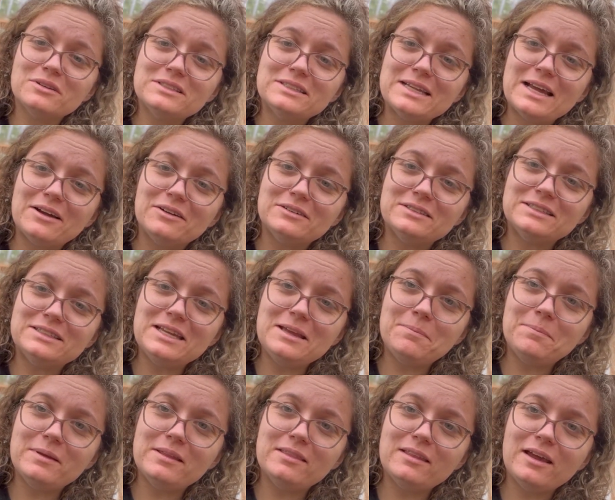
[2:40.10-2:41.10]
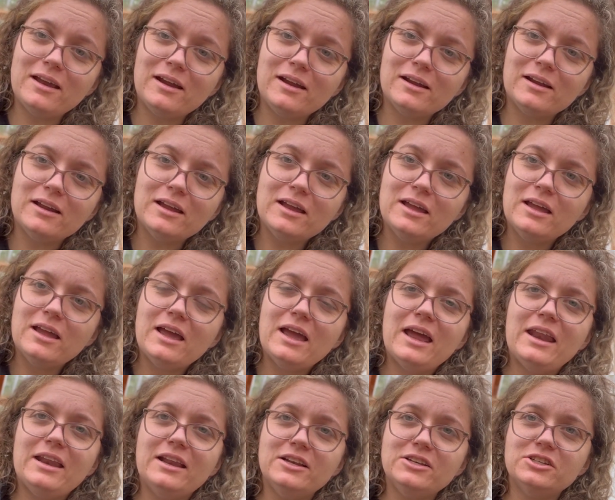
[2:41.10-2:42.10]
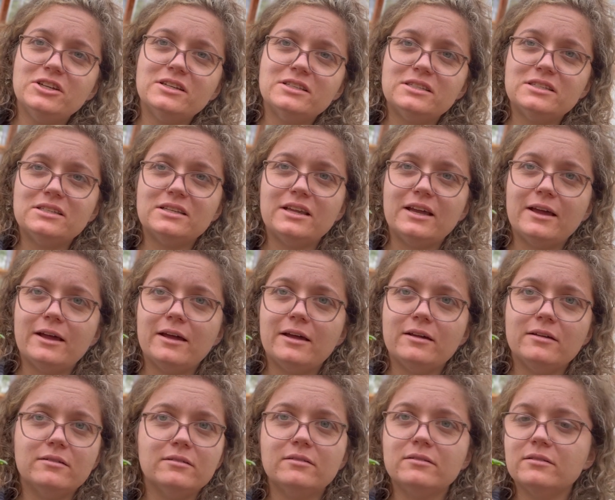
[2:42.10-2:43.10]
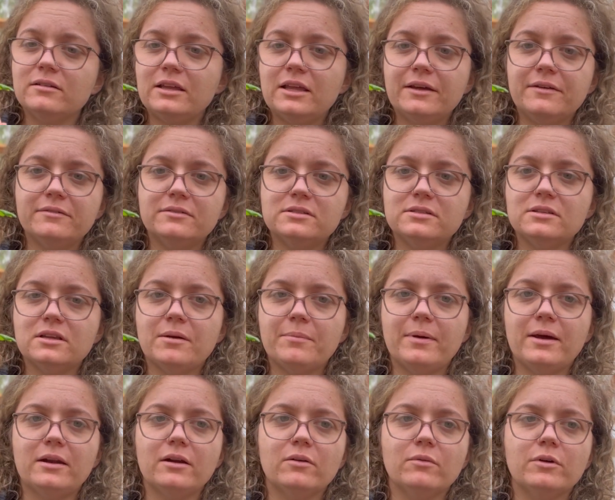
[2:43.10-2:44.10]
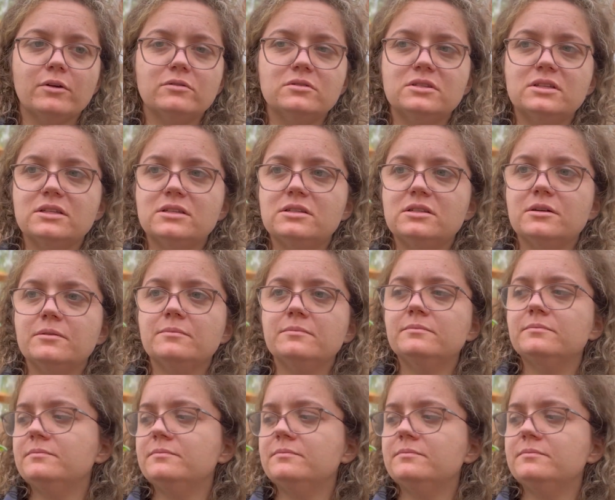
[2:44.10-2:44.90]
down deep in there, and it just gives a better root system.